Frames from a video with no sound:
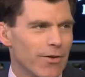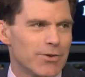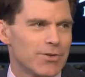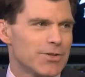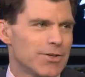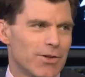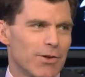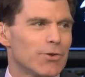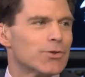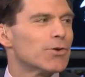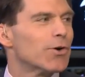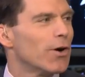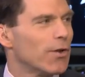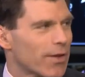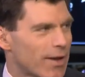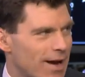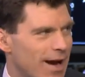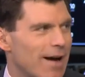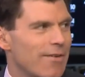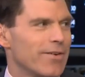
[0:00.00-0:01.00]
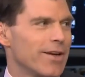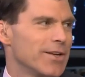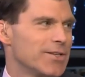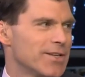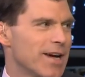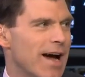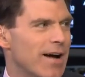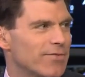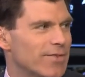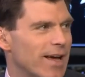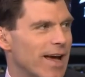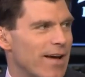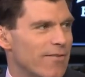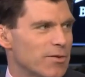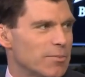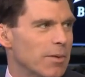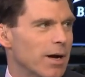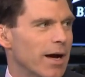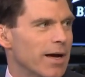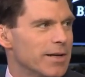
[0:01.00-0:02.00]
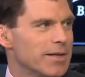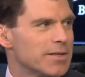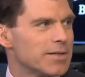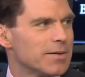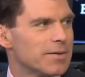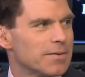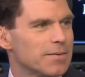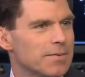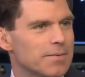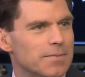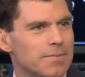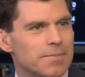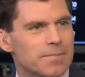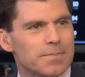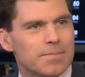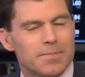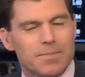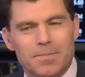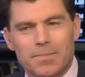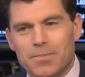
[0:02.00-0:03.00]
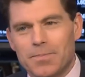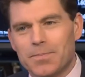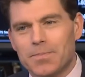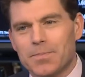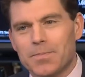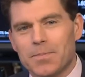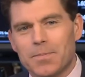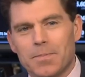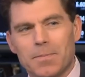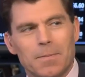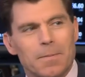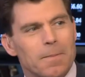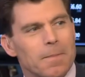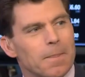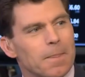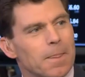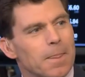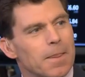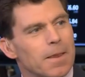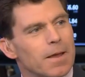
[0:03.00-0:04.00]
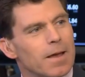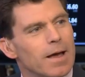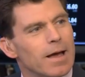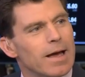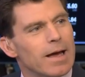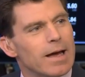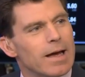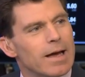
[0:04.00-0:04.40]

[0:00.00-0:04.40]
those, those are all the caveats you have to have in mind. Are they performing act